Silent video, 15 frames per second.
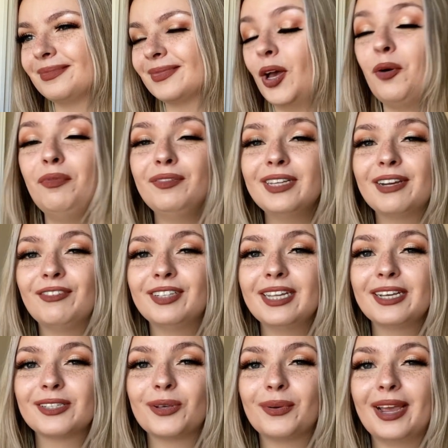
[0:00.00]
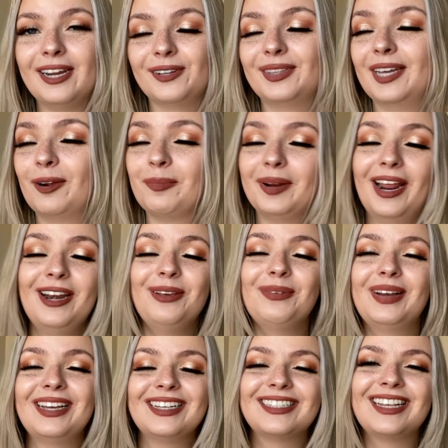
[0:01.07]
Hopefully everything is okay out there. But
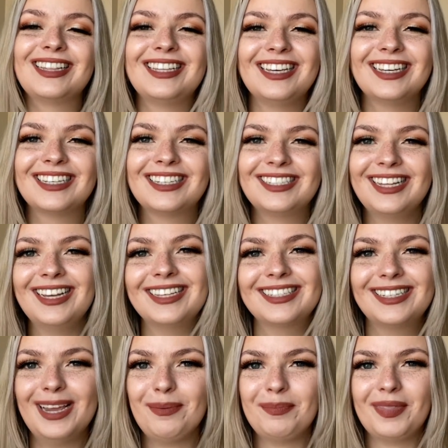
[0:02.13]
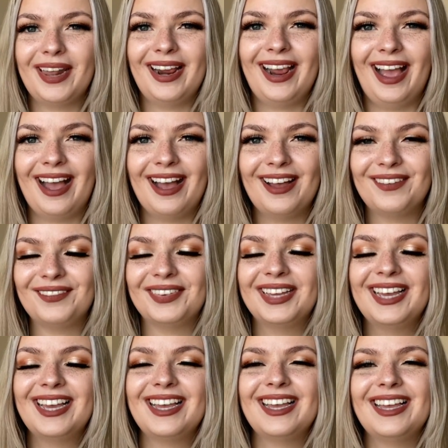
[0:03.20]
anyways, the sixth tip that I have
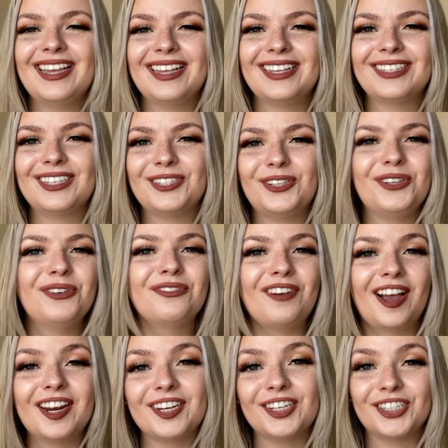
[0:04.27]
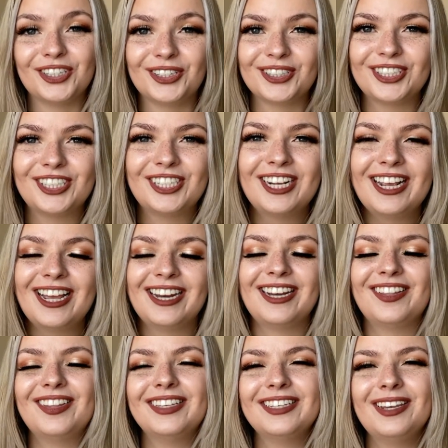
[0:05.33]
is to find a church. Now,
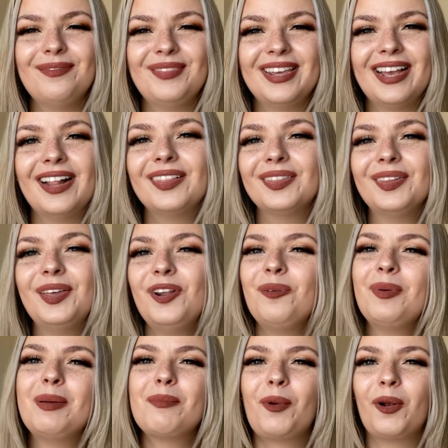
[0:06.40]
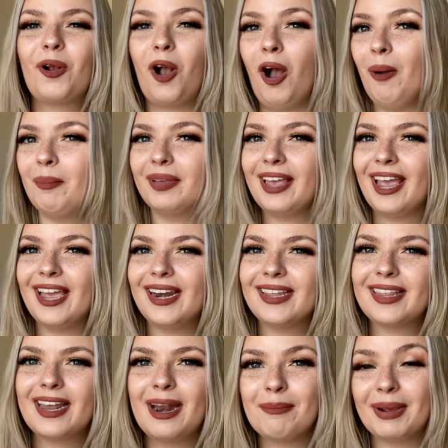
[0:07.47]
this can be a little bit more complicated
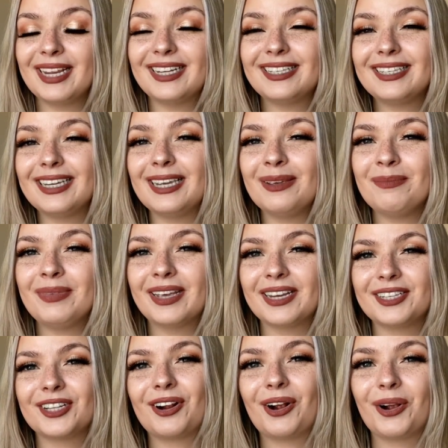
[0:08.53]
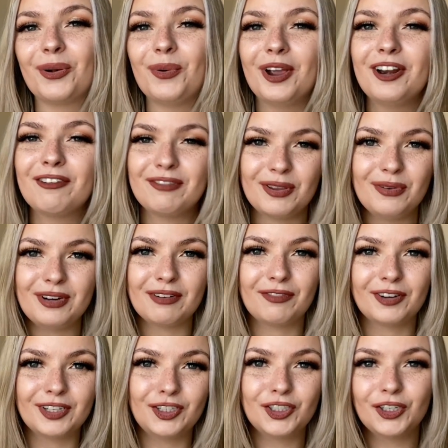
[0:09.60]
than it might seem because there are quite a few
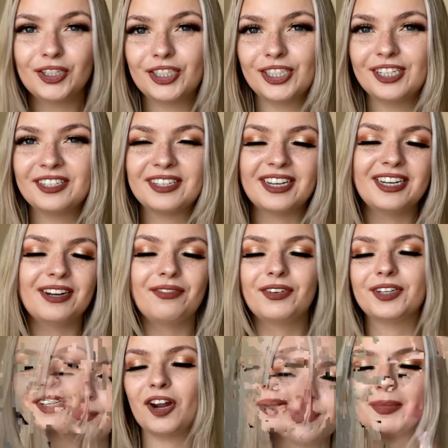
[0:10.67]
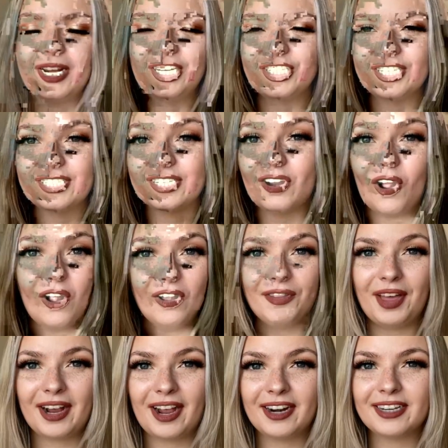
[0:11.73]
different churches and different denominations and all
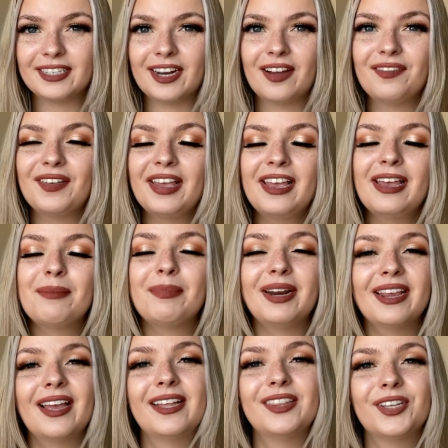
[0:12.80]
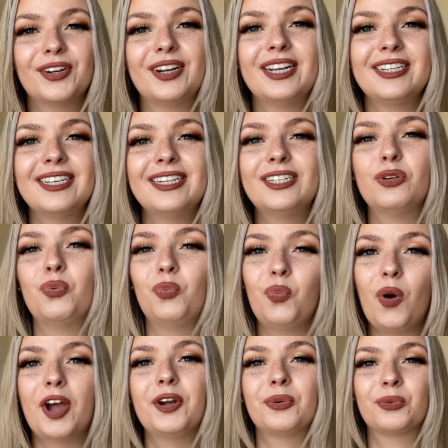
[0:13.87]
that kind of stuff. But again, there isn't
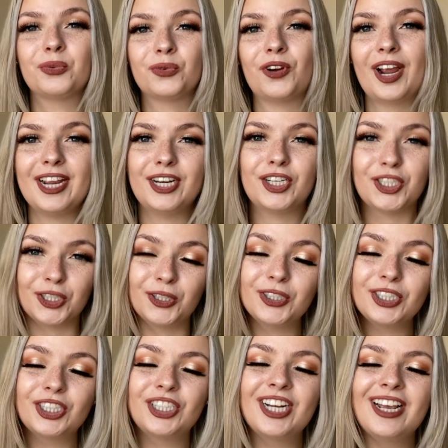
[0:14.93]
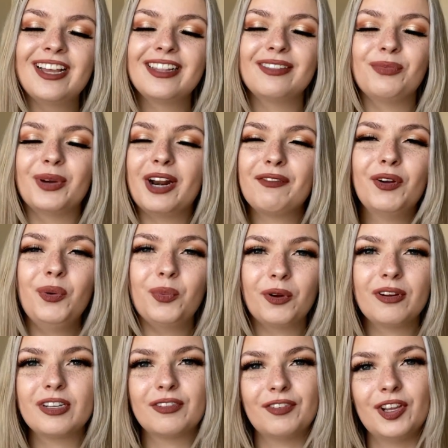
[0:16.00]
one right church. Whatever
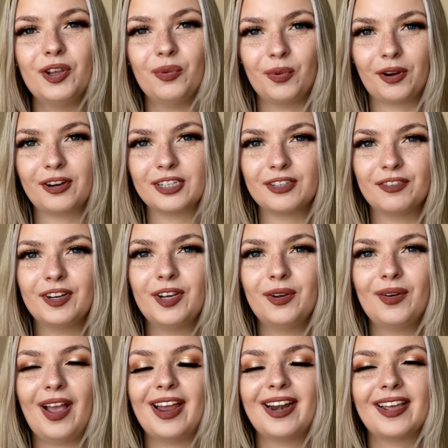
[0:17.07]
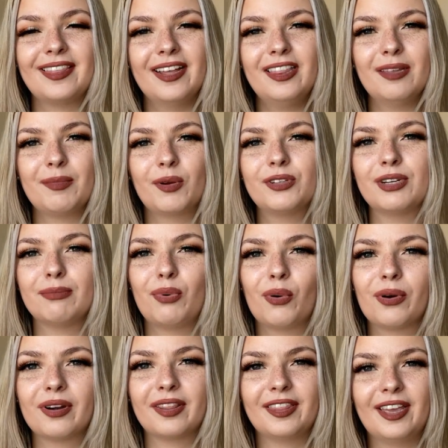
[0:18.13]
works for you works for you. And I think the most
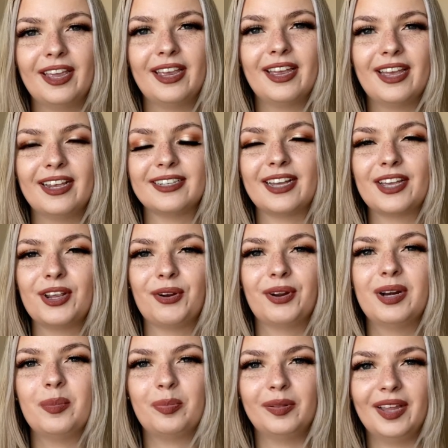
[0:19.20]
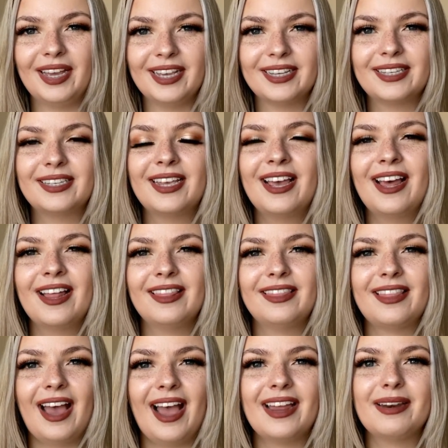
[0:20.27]
important thing is that you're in a place
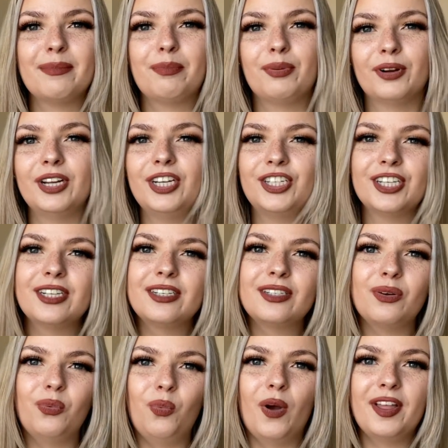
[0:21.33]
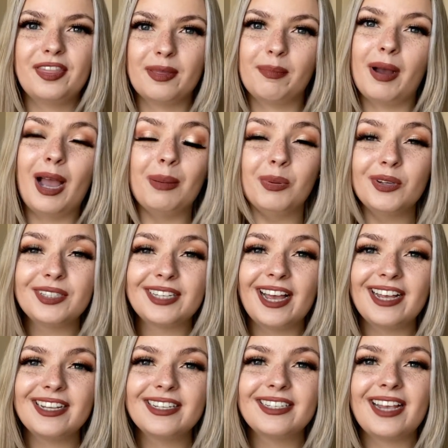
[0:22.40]
that preaches what the Bible
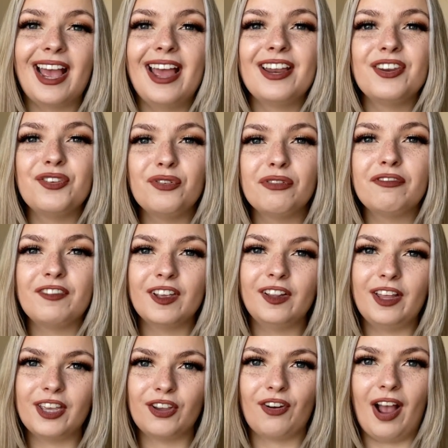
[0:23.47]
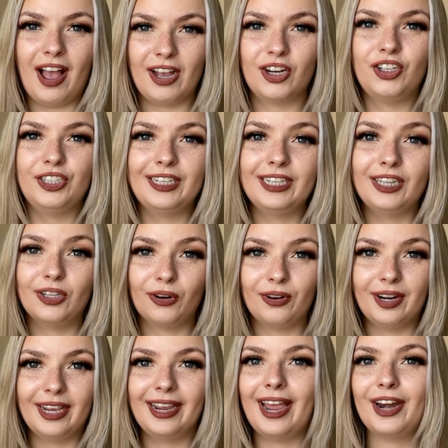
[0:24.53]
says and you feel like you're actually
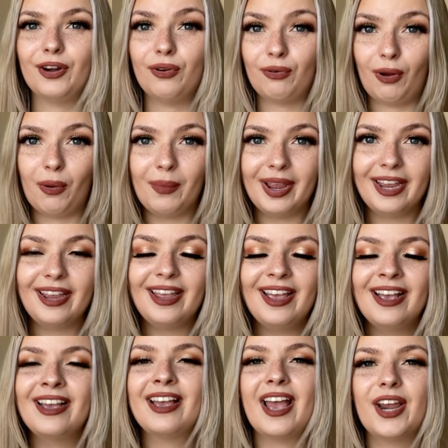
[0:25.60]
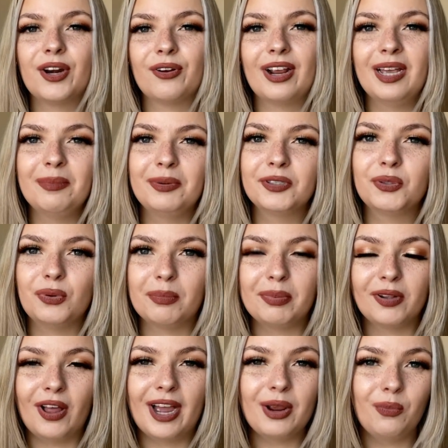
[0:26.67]
learning and growing and are able to
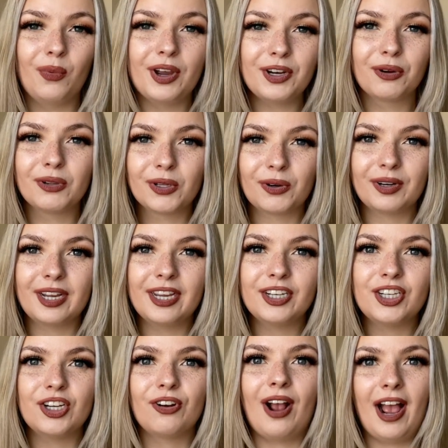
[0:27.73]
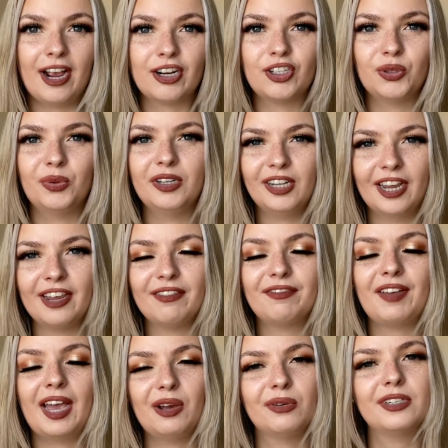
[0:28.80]
apply what you're learning to your actual life
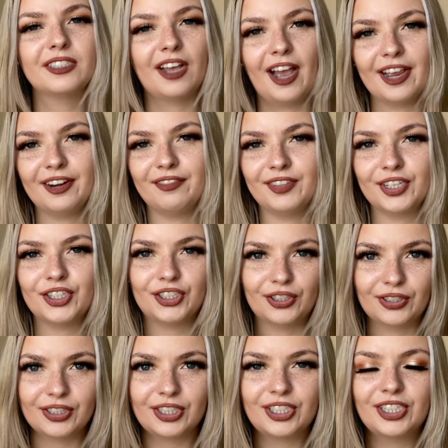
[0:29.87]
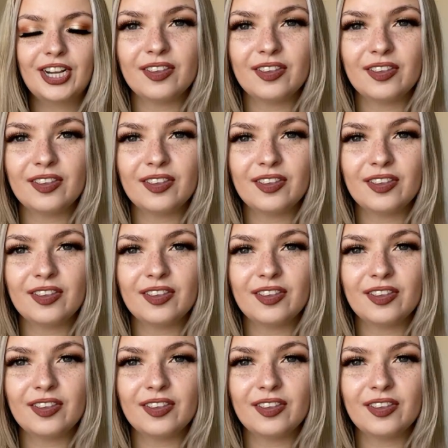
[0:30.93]
outside of the church.